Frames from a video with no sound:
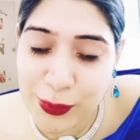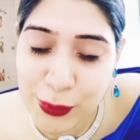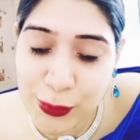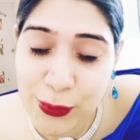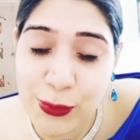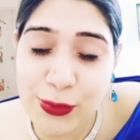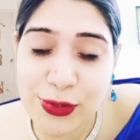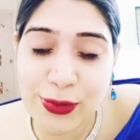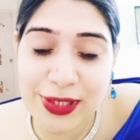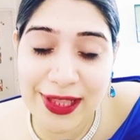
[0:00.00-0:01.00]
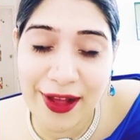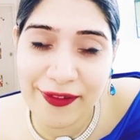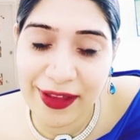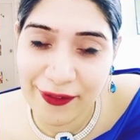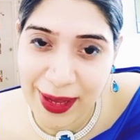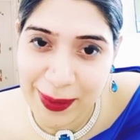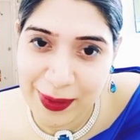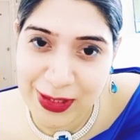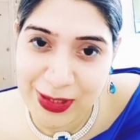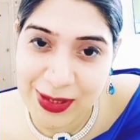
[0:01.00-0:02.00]
ooze those loving
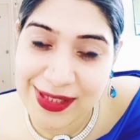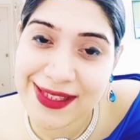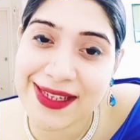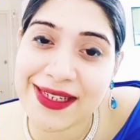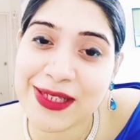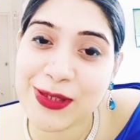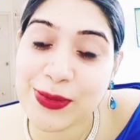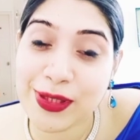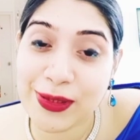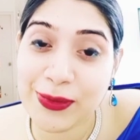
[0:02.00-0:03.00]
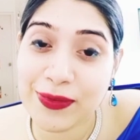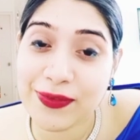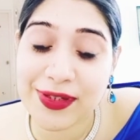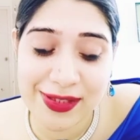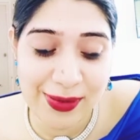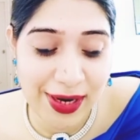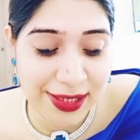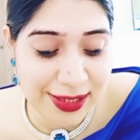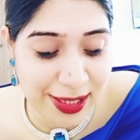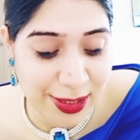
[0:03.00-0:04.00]
vibration and send it to the universe,
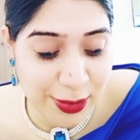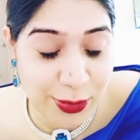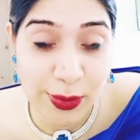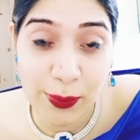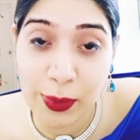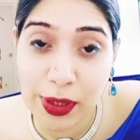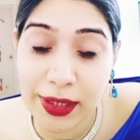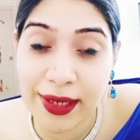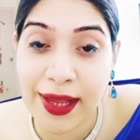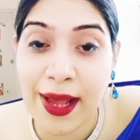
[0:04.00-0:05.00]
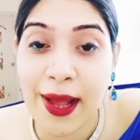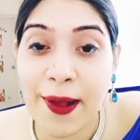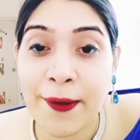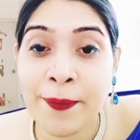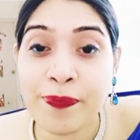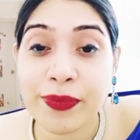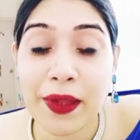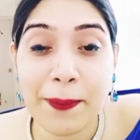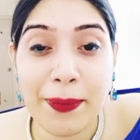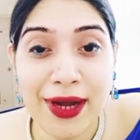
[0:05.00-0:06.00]
right? Send it to the world.
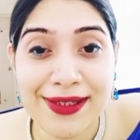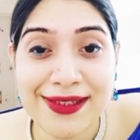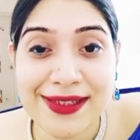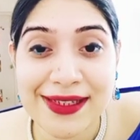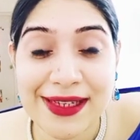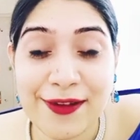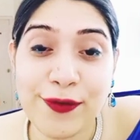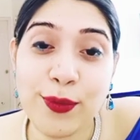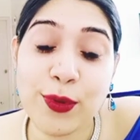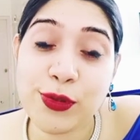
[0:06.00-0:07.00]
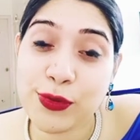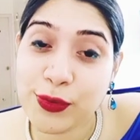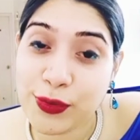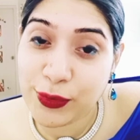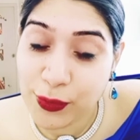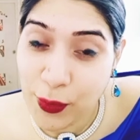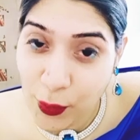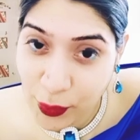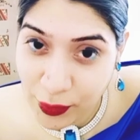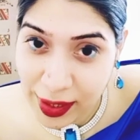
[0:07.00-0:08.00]
But if you want to
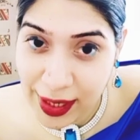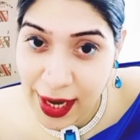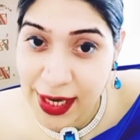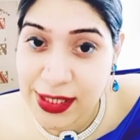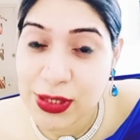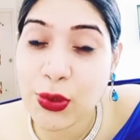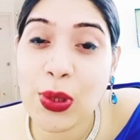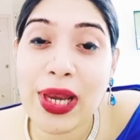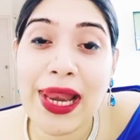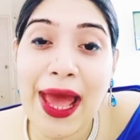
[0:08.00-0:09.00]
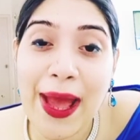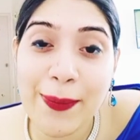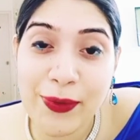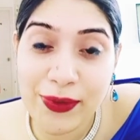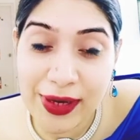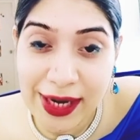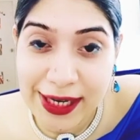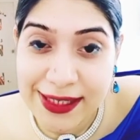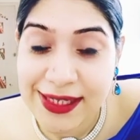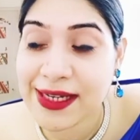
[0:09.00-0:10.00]
co-create,
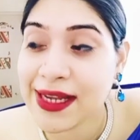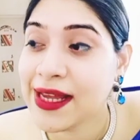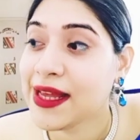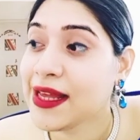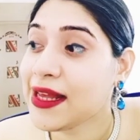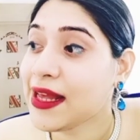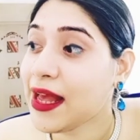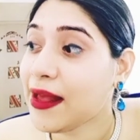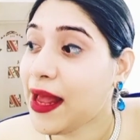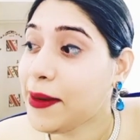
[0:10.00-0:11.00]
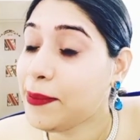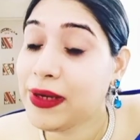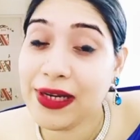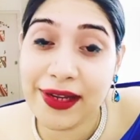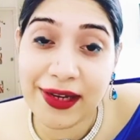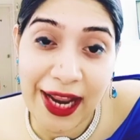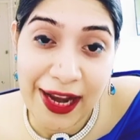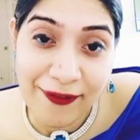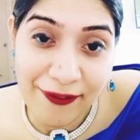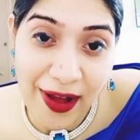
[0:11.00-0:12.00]
collaborate, and build an
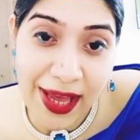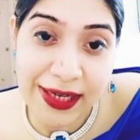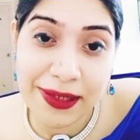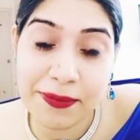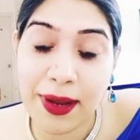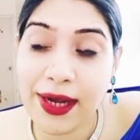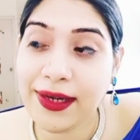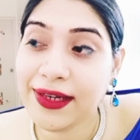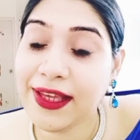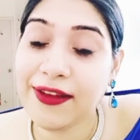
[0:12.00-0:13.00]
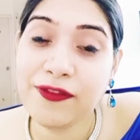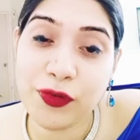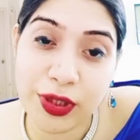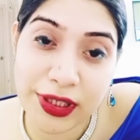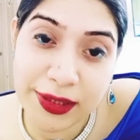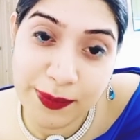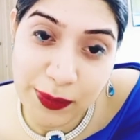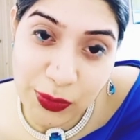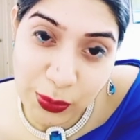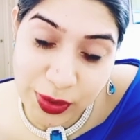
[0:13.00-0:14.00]
environment, give to the
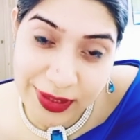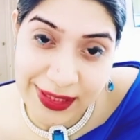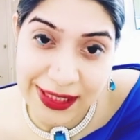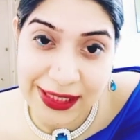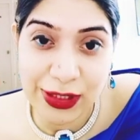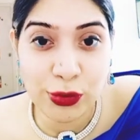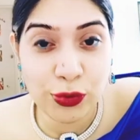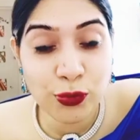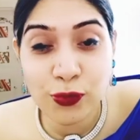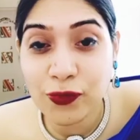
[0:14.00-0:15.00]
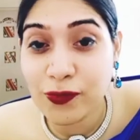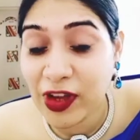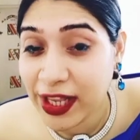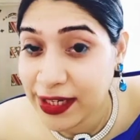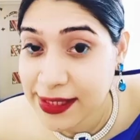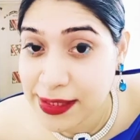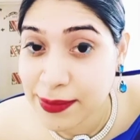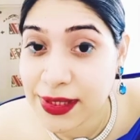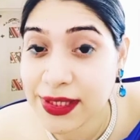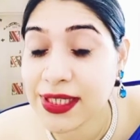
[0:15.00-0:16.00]
community through various
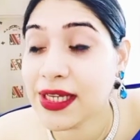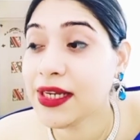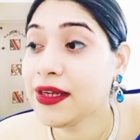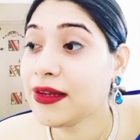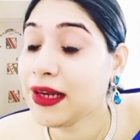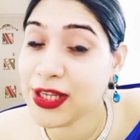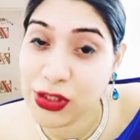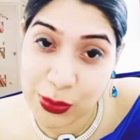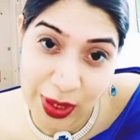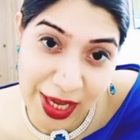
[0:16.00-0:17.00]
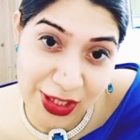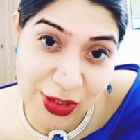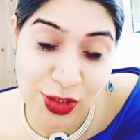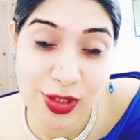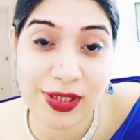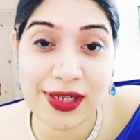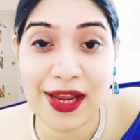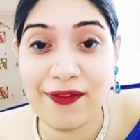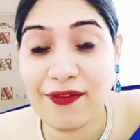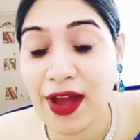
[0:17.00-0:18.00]
material, education,
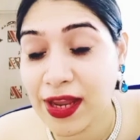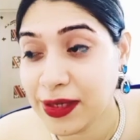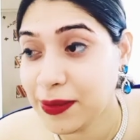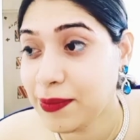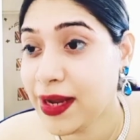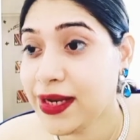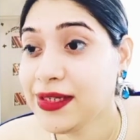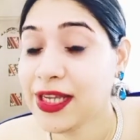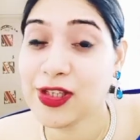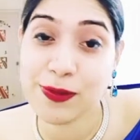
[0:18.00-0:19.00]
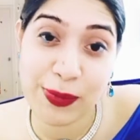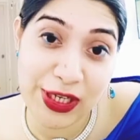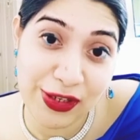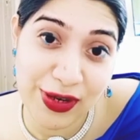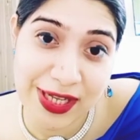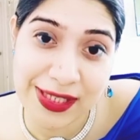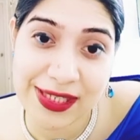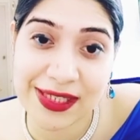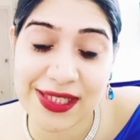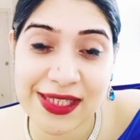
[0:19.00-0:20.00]
environment,
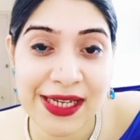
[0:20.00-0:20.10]
experiences,